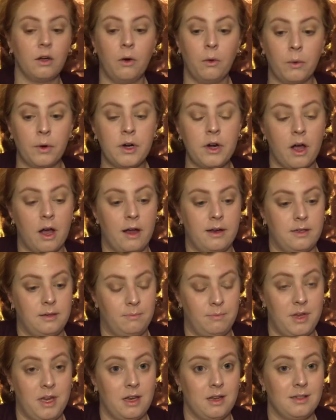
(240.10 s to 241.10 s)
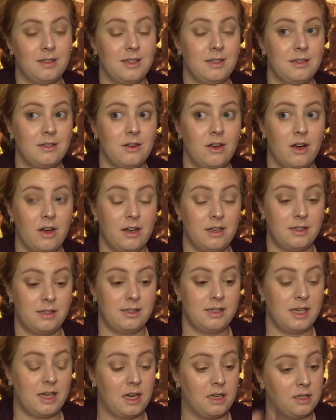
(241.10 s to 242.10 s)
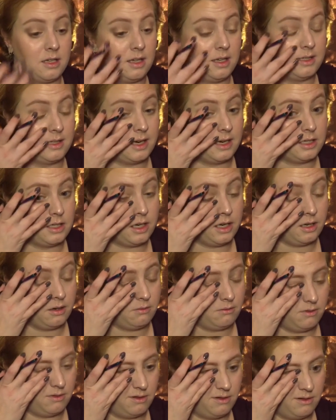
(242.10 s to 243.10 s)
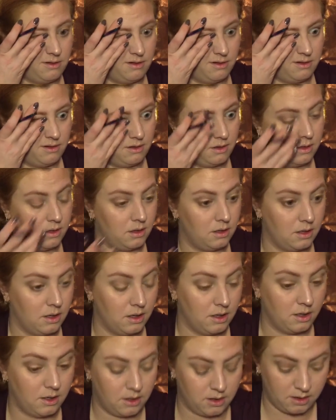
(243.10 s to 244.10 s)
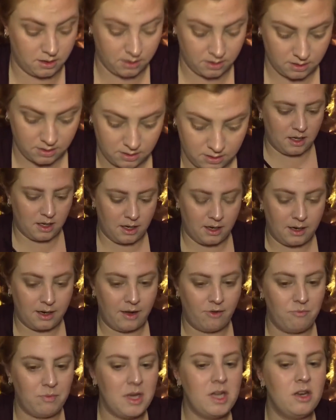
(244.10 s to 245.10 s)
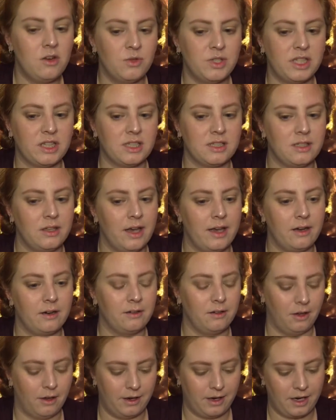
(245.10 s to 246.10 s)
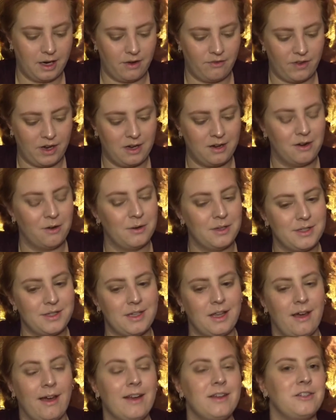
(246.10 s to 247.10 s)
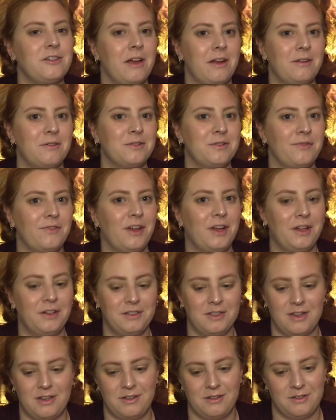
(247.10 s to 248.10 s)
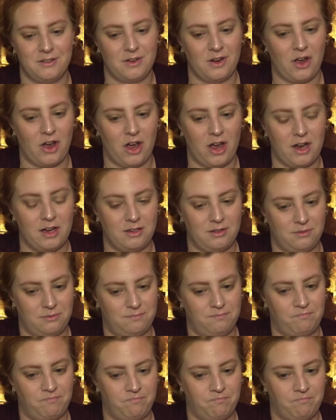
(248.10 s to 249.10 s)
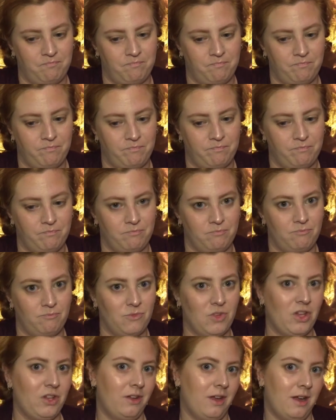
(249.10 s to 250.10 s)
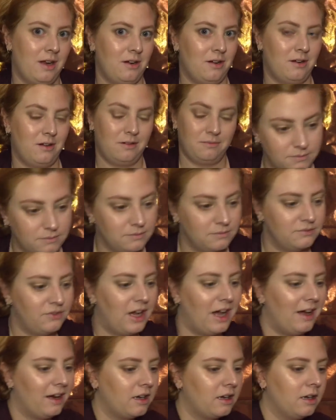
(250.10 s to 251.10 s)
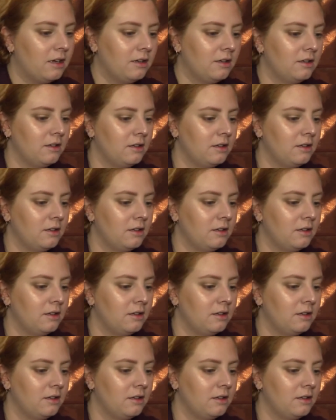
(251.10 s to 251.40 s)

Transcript: Or not, because it's not sticking to this eyeshadow. Ugh. I've been using this liner long enough. I know it's the eyeshadow's fault and not the liner. Fuck.